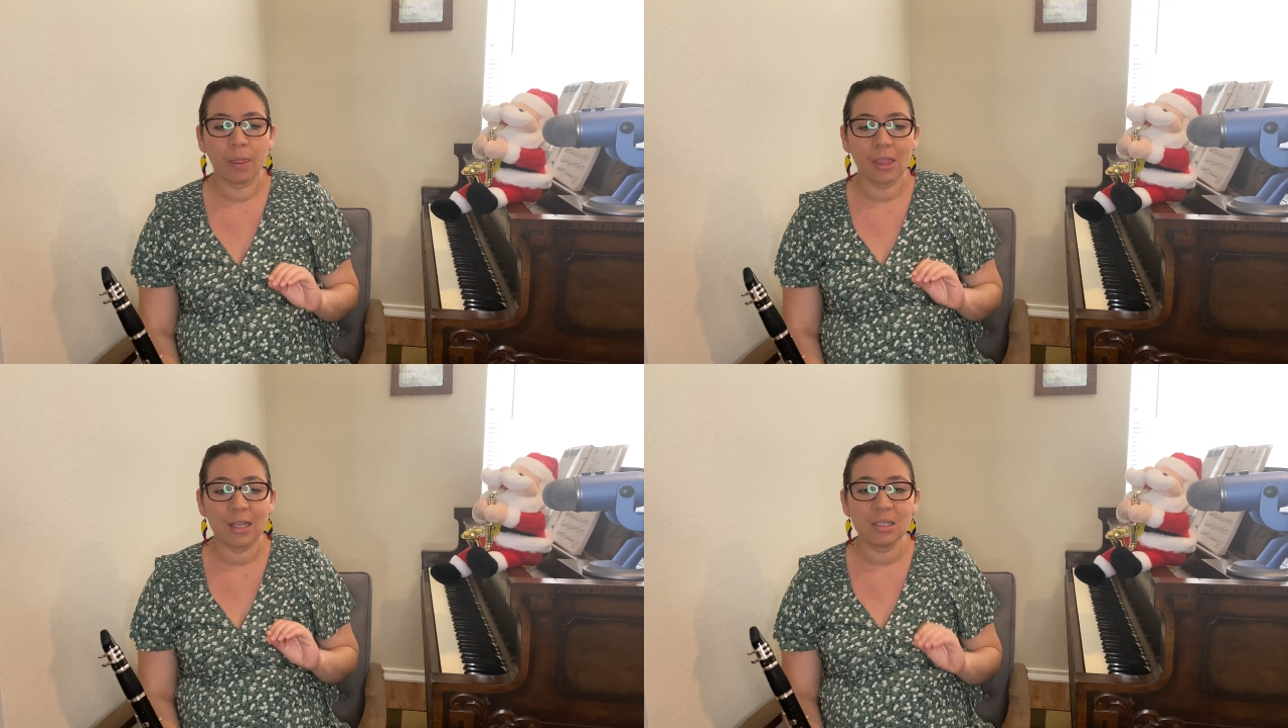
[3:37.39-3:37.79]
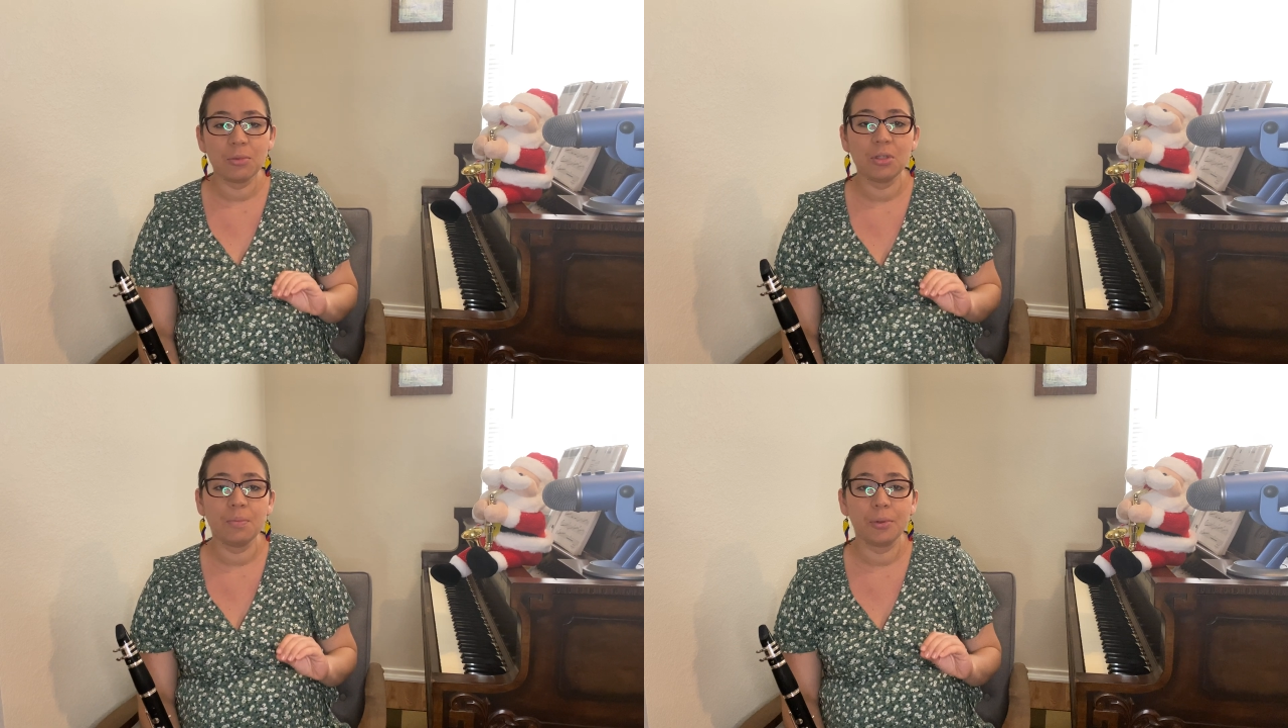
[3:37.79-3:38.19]
That's the
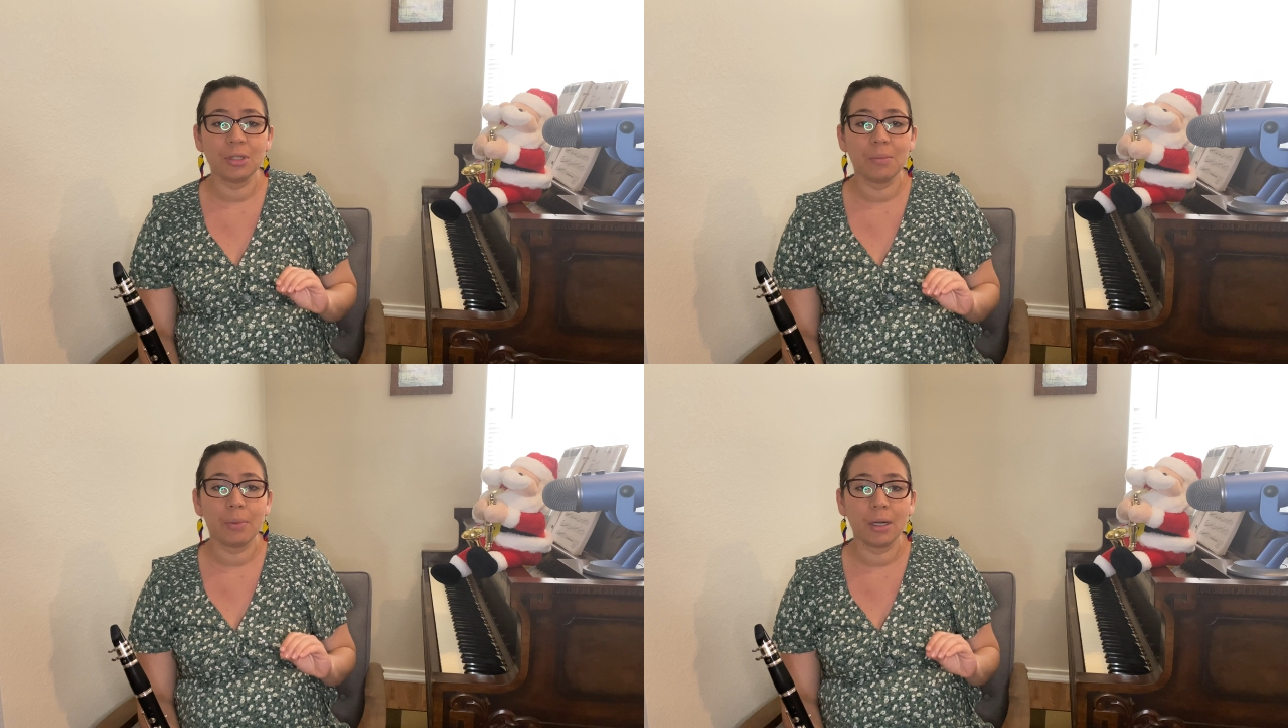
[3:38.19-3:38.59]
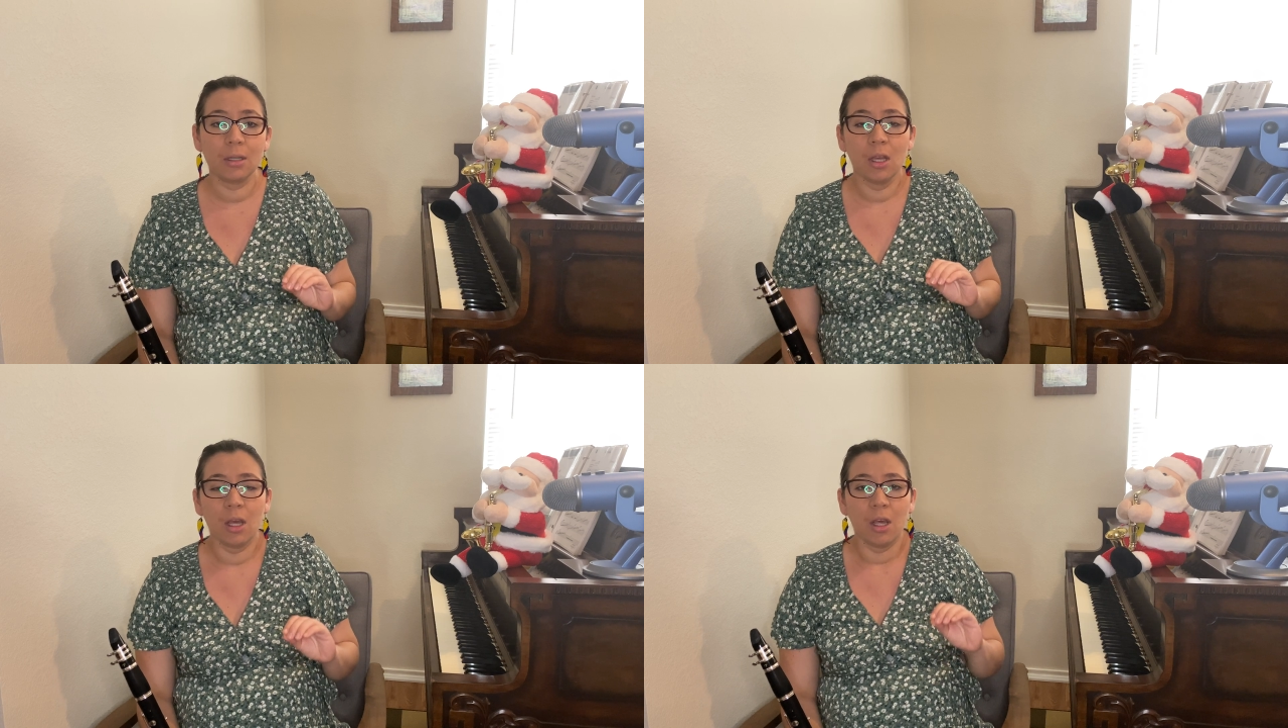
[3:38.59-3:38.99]
most important part.
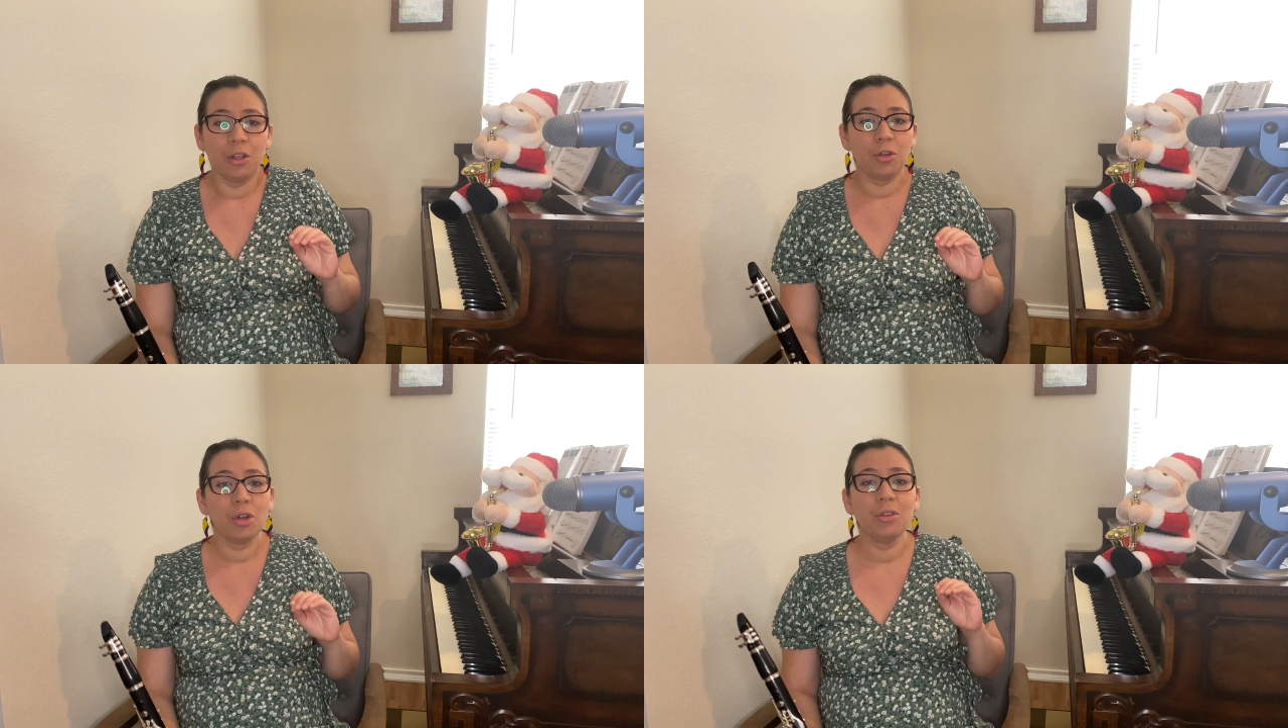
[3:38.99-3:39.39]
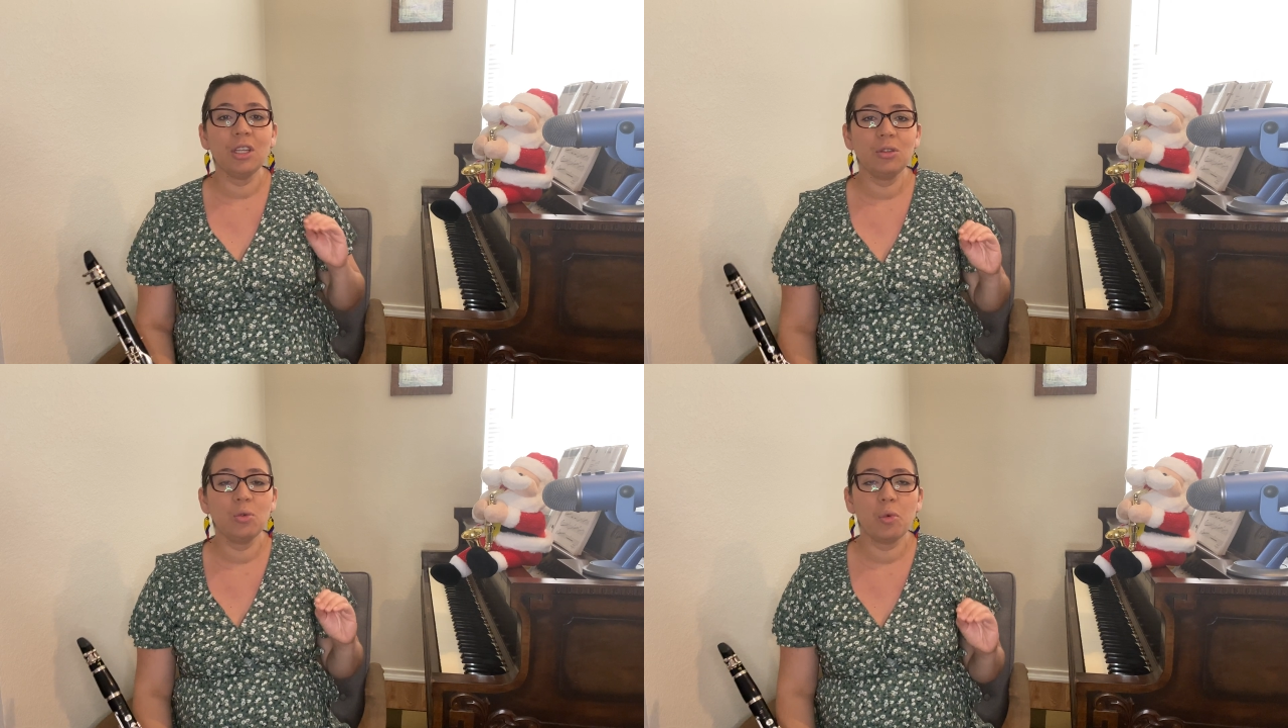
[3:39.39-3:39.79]
You don't
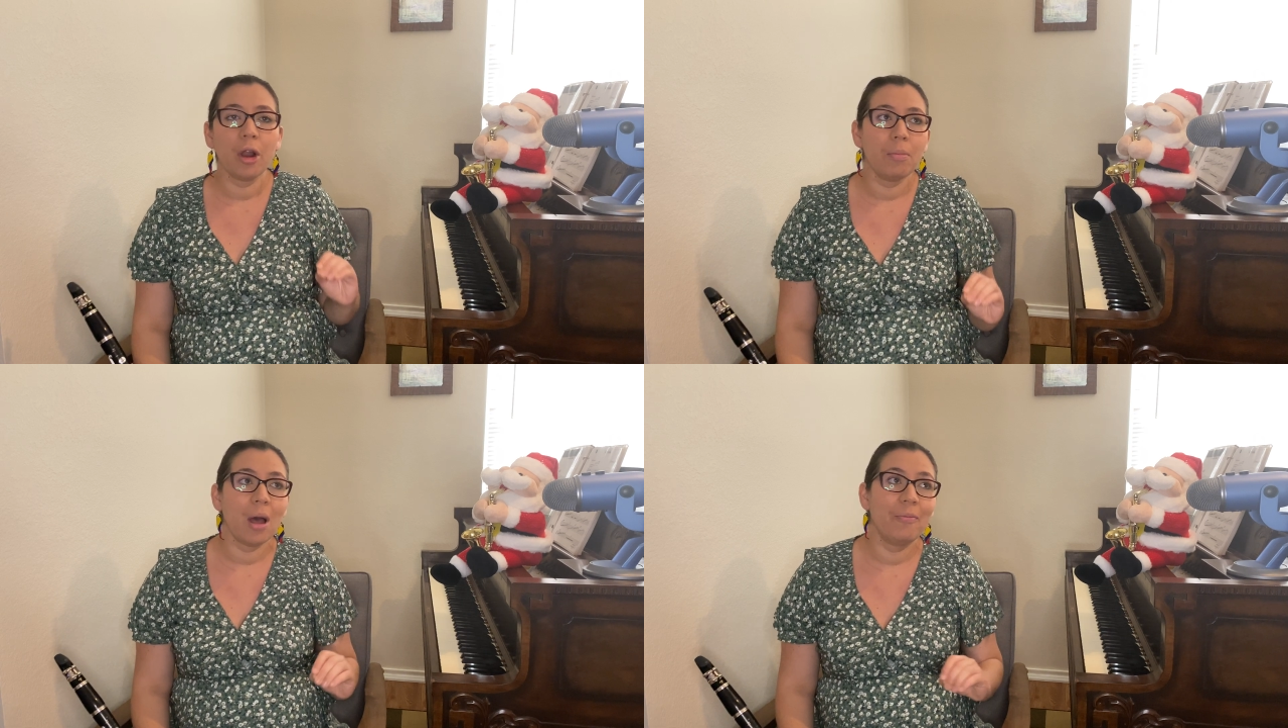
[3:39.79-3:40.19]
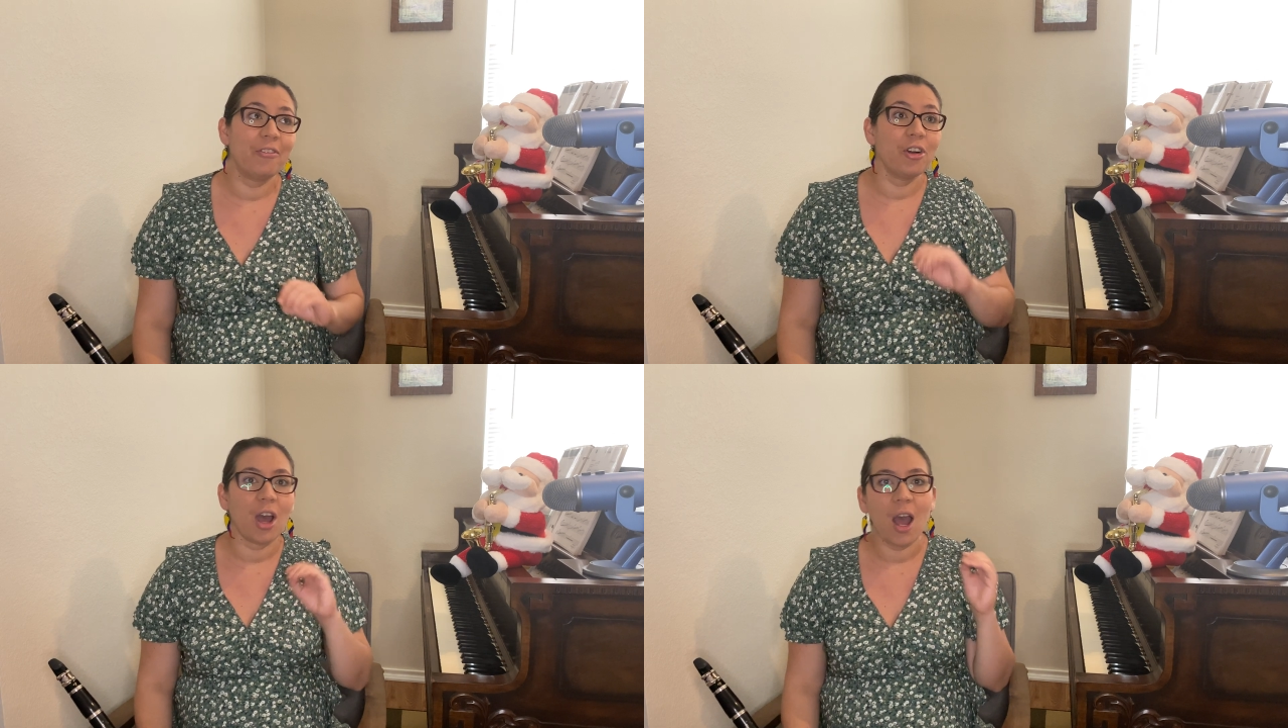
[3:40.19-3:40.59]
need to warm up
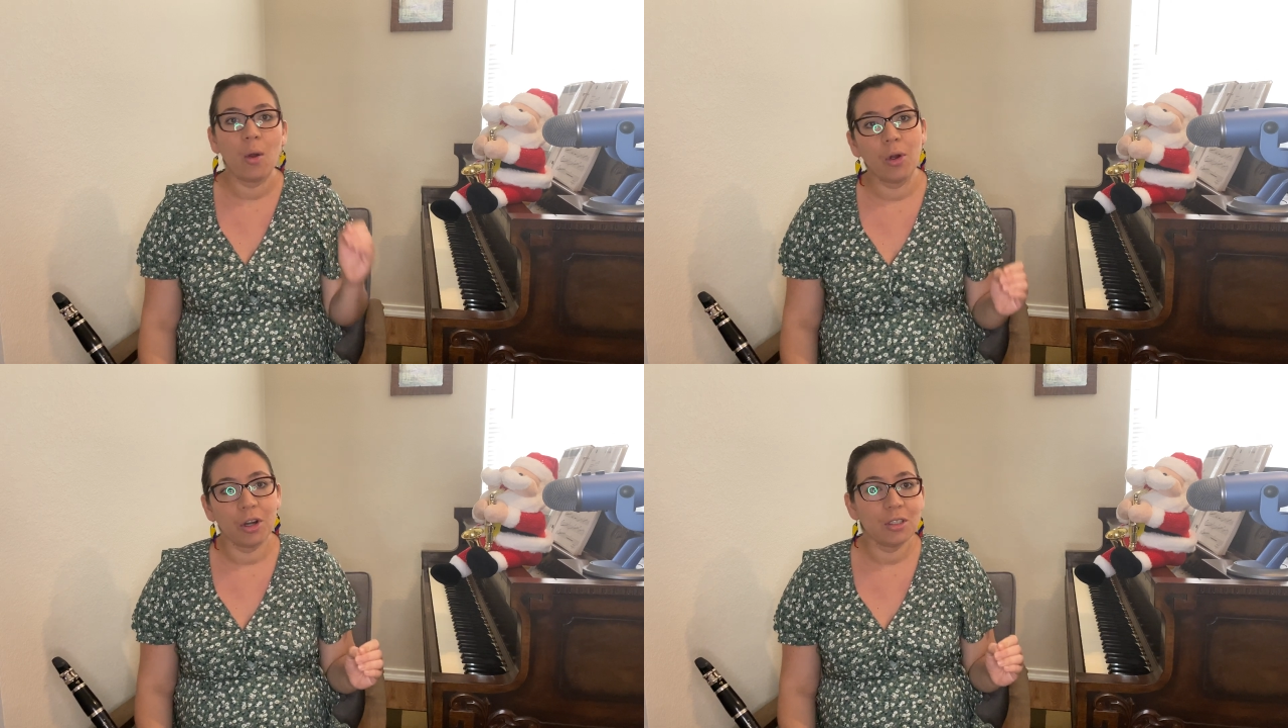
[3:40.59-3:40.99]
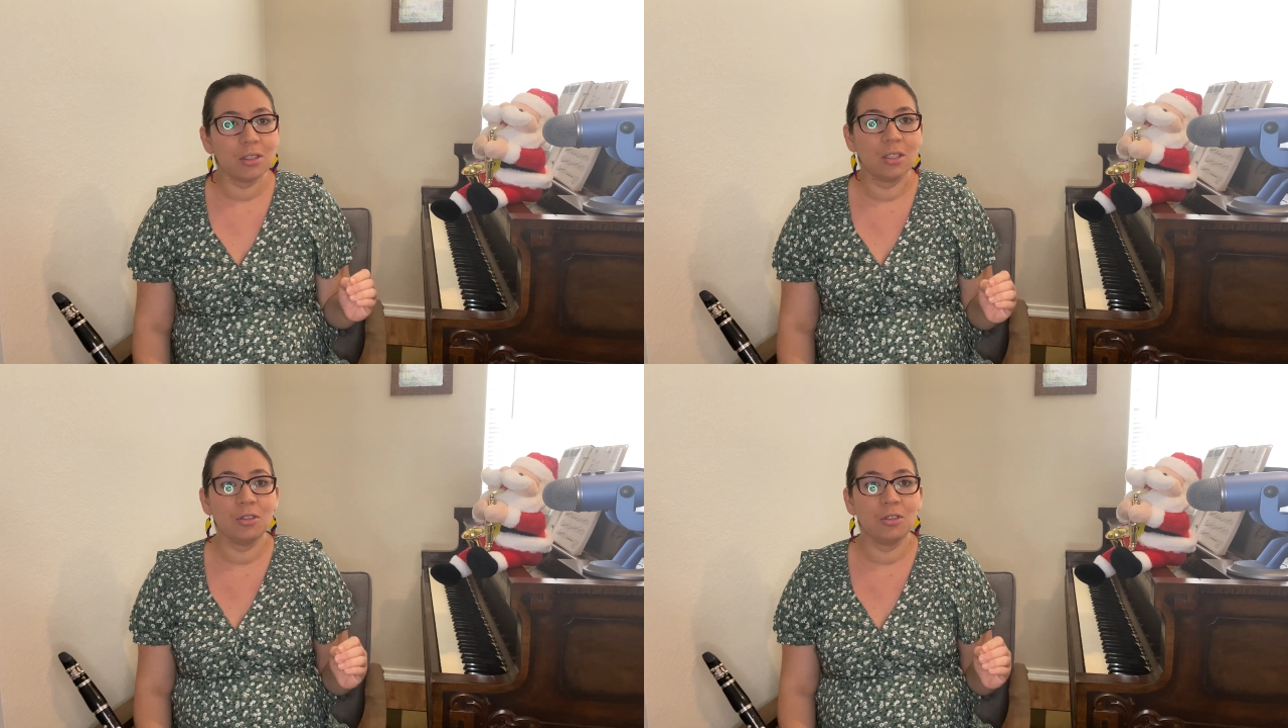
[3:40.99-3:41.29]
for hours.